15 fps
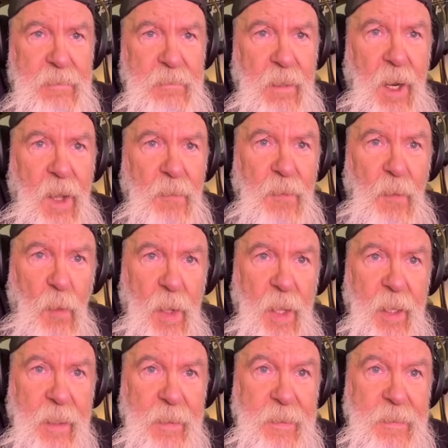along the
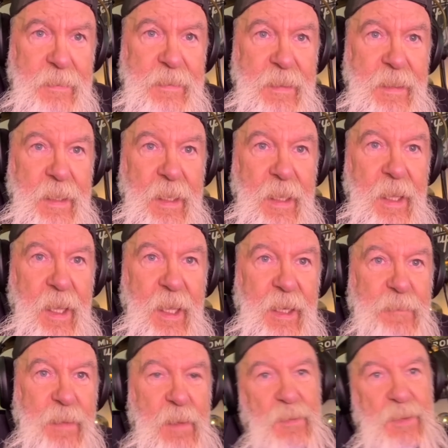way. And
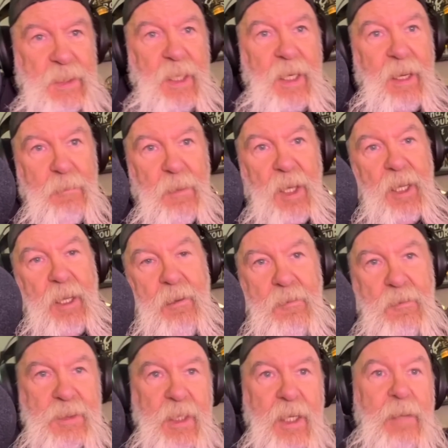if he was sending money here
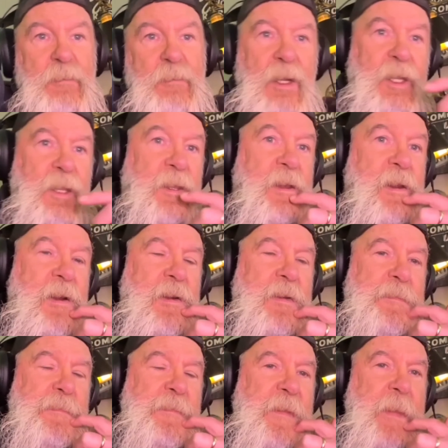and sending money there,
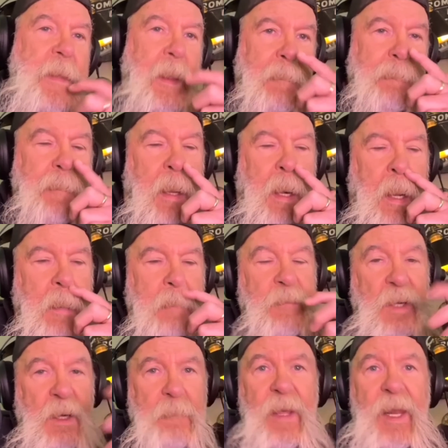and, but
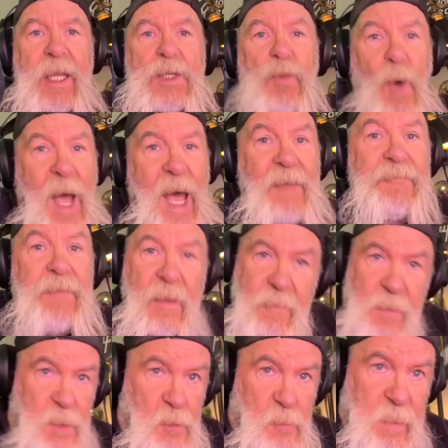but I bet his wife never
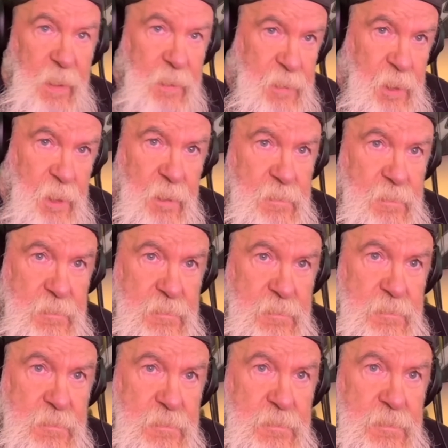knew about that.
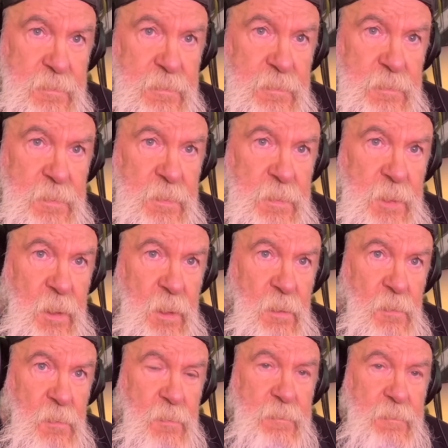
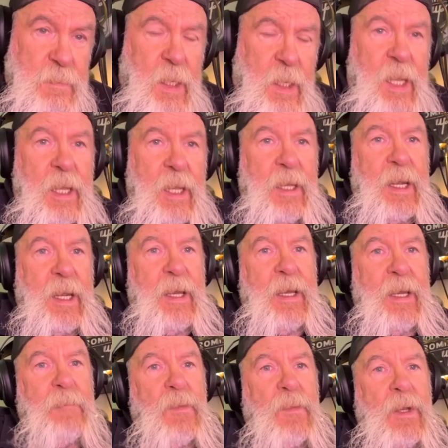So, and I,
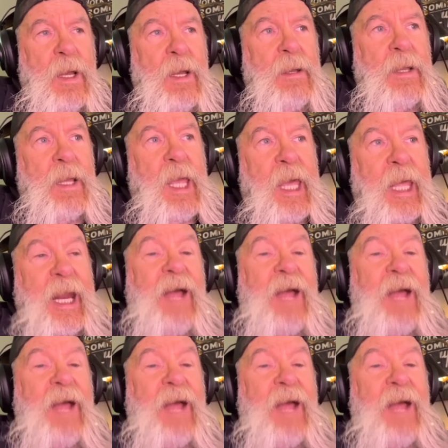am uh, and I